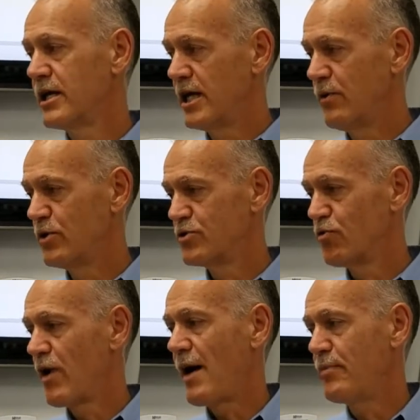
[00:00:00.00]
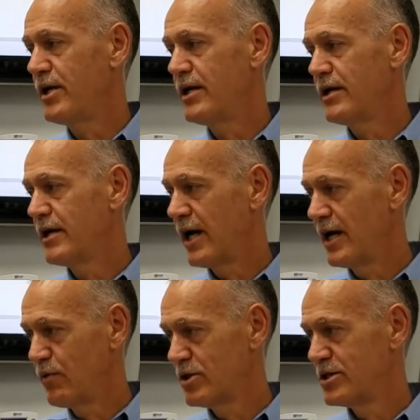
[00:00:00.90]
it was rapid, and
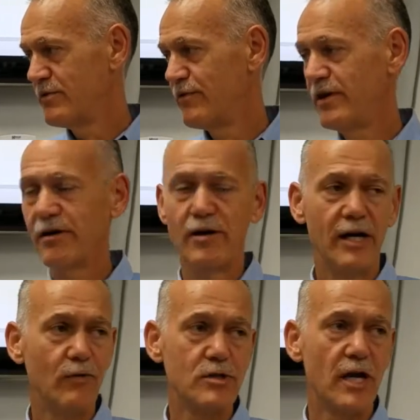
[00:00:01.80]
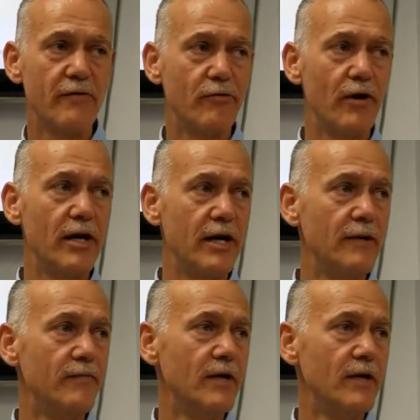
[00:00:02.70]
it was severe, and it was life-threatening.